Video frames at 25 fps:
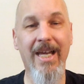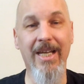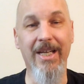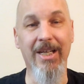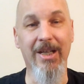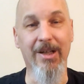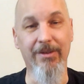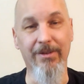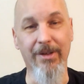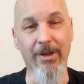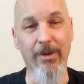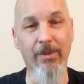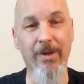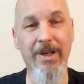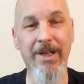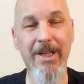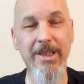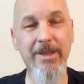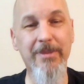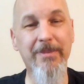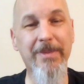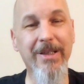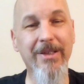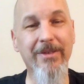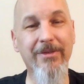Hey everyone,
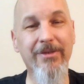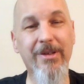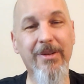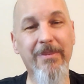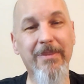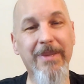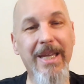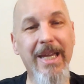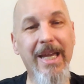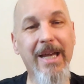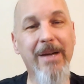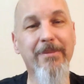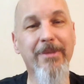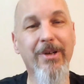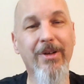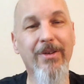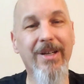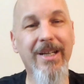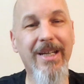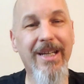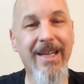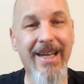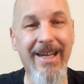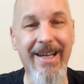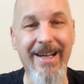it's Bill from
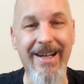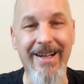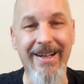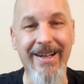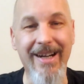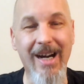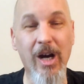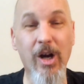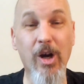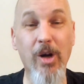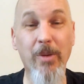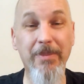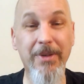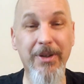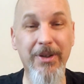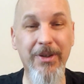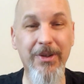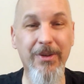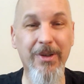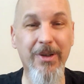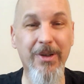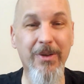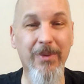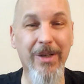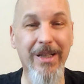CambodiYeah. I hope you're
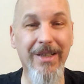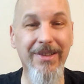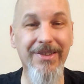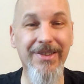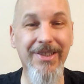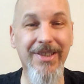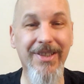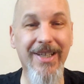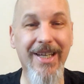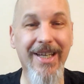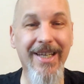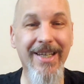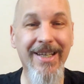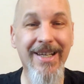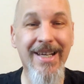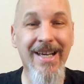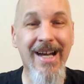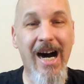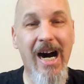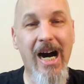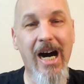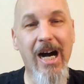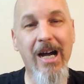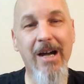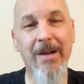doing well today.
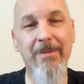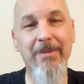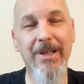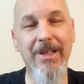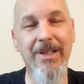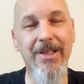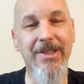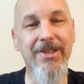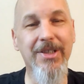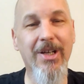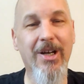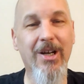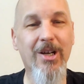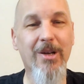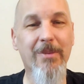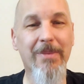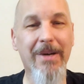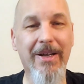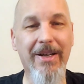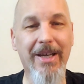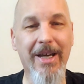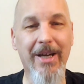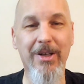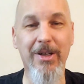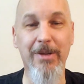I'm going to talk
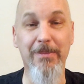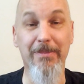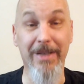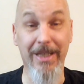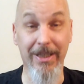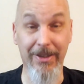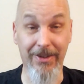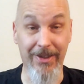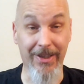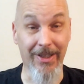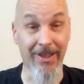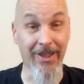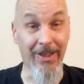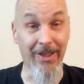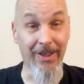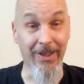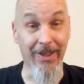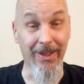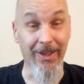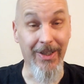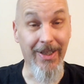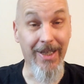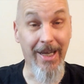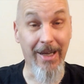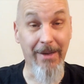about how to beat the heat
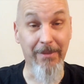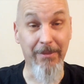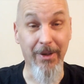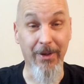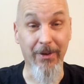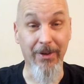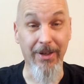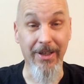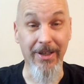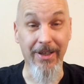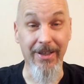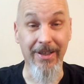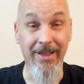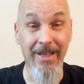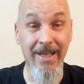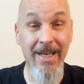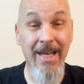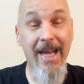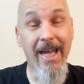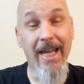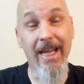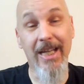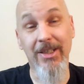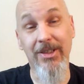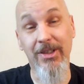in Cambodia.
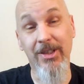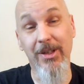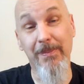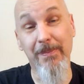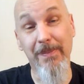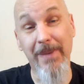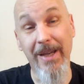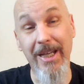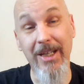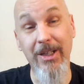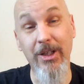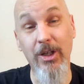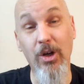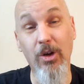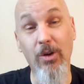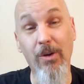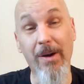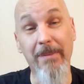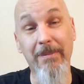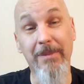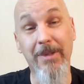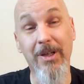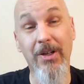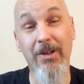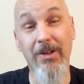As you may know,
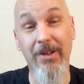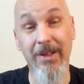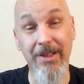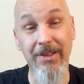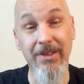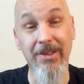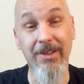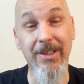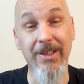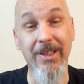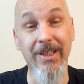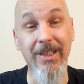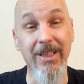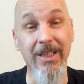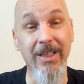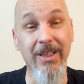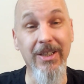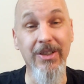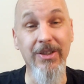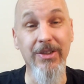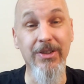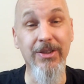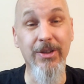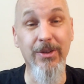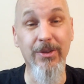I'm currently
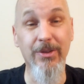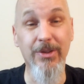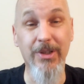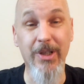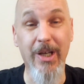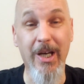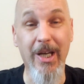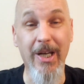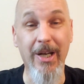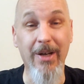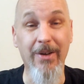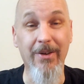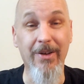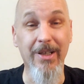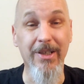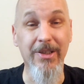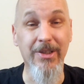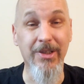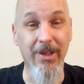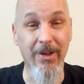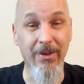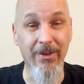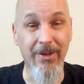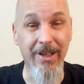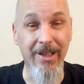in Tucson,
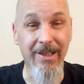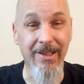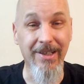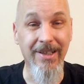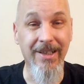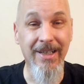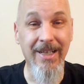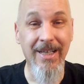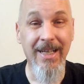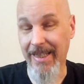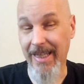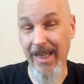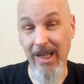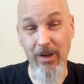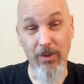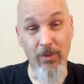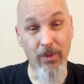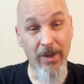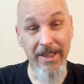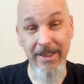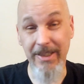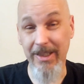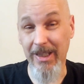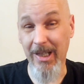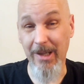Arizona. I can't
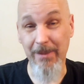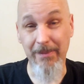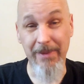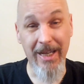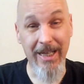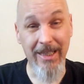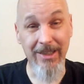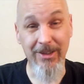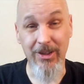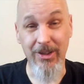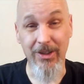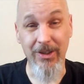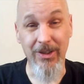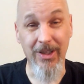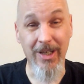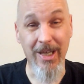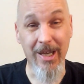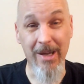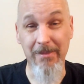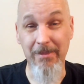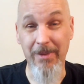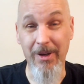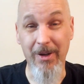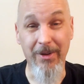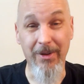wait to get back to
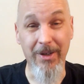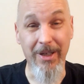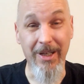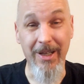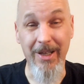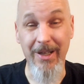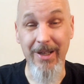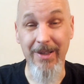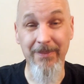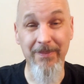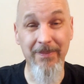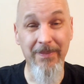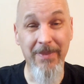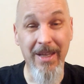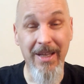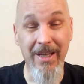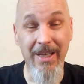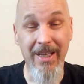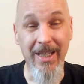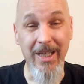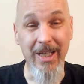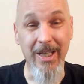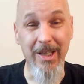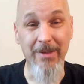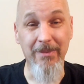Cambodia
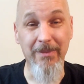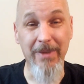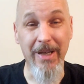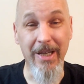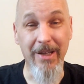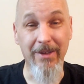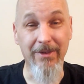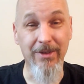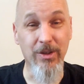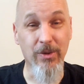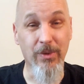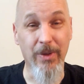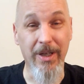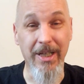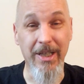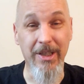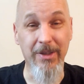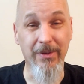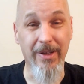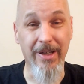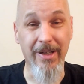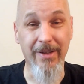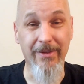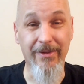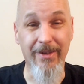in May of
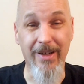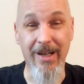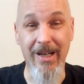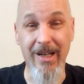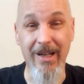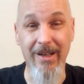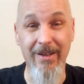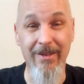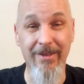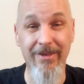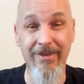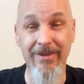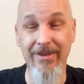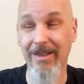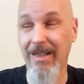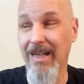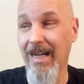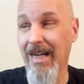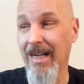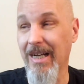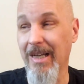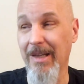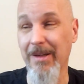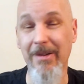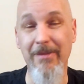2025.
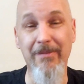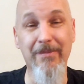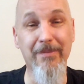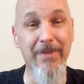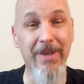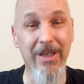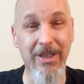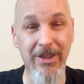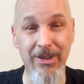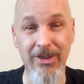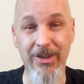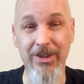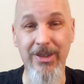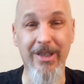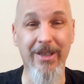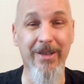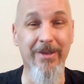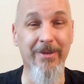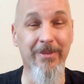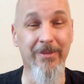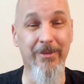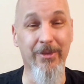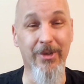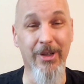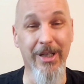I miss
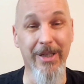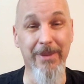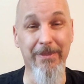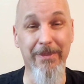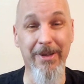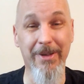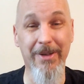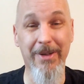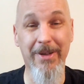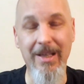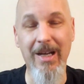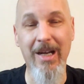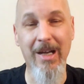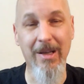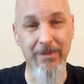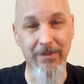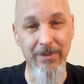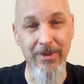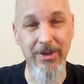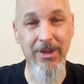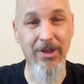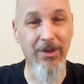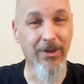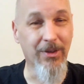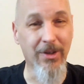Siem Reap. I'm
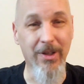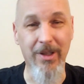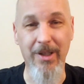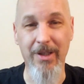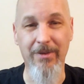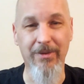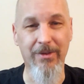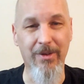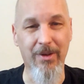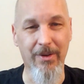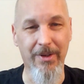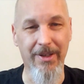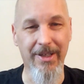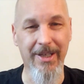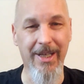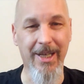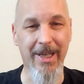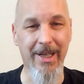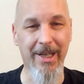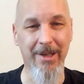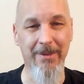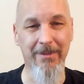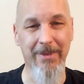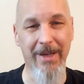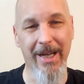so looking forward to
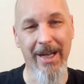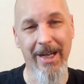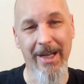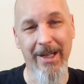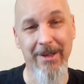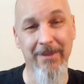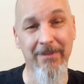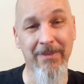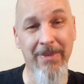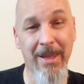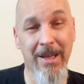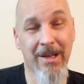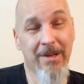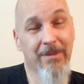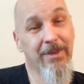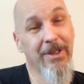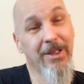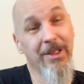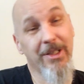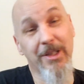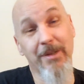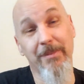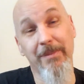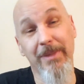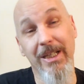getting back.
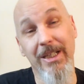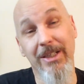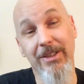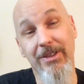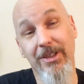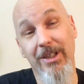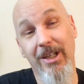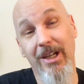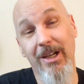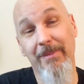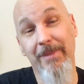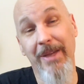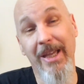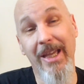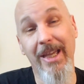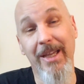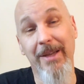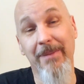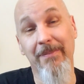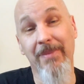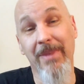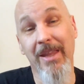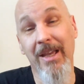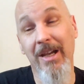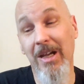In the meantime,
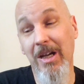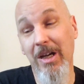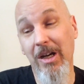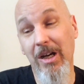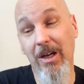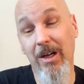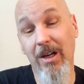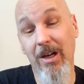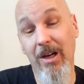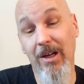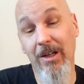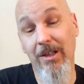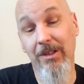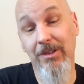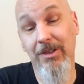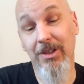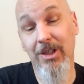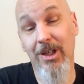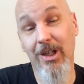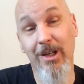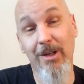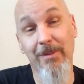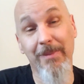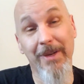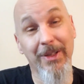hey,
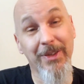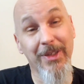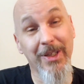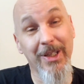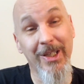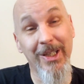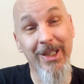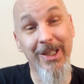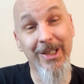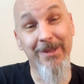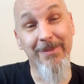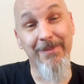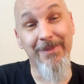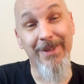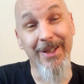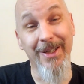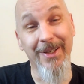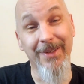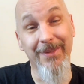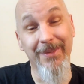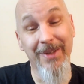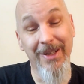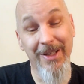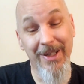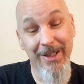talk about the heat a
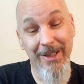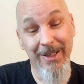bit.